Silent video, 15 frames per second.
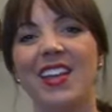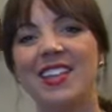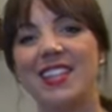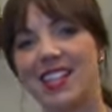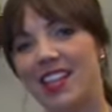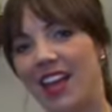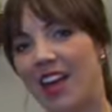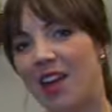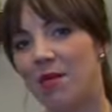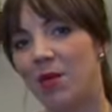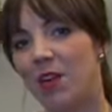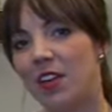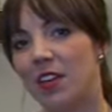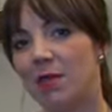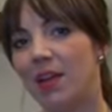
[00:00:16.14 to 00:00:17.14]
Today I'm
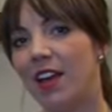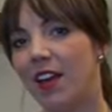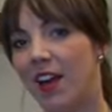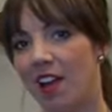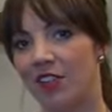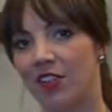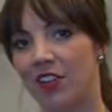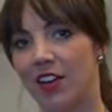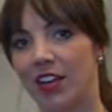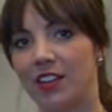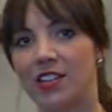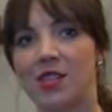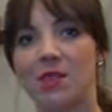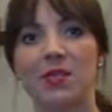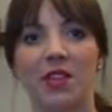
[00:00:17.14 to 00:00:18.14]
going to be
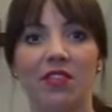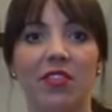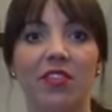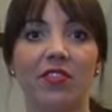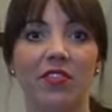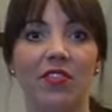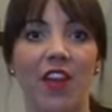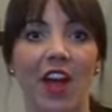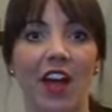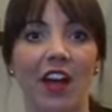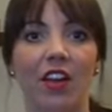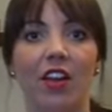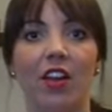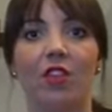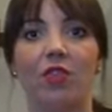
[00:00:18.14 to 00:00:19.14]
covering some different
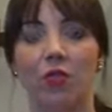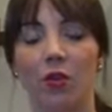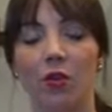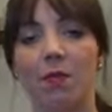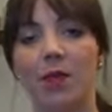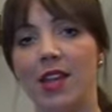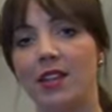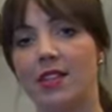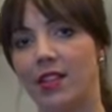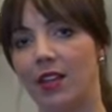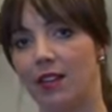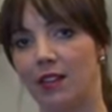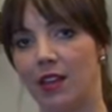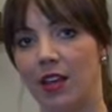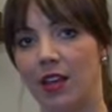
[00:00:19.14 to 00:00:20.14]
fun room
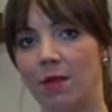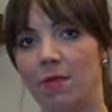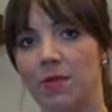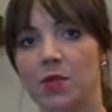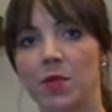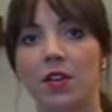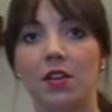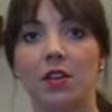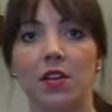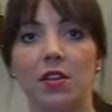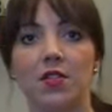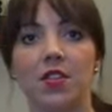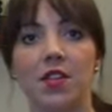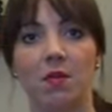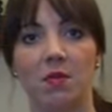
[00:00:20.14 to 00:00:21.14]
painting themes when you're
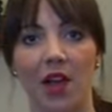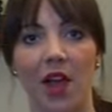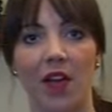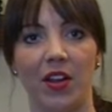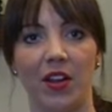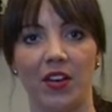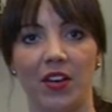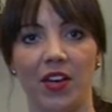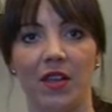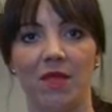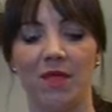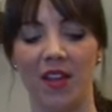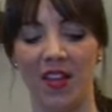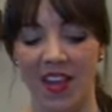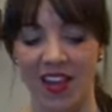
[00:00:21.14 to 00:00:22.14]
using brown and
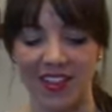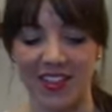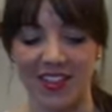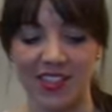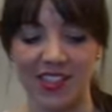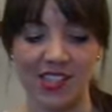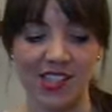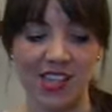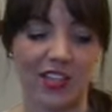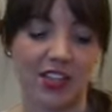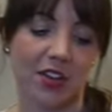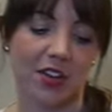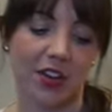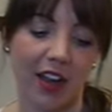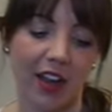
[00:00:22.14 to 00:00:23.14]
cream. This is such
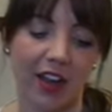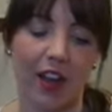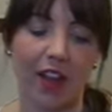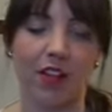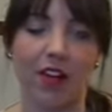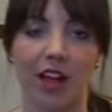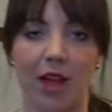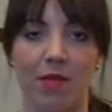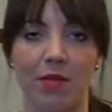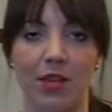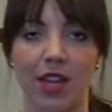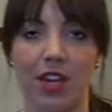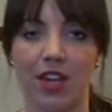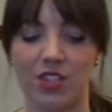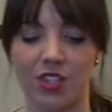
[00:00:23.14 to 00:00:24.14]
a great color
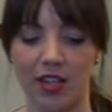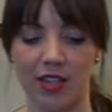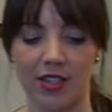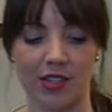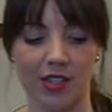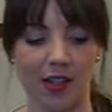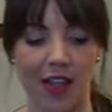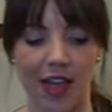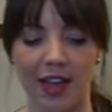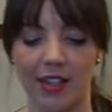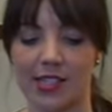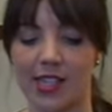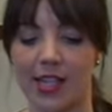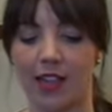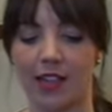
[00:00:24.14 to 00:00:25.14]
combination. It's
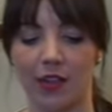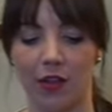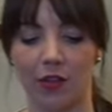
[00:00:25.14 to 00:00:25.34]
classic, they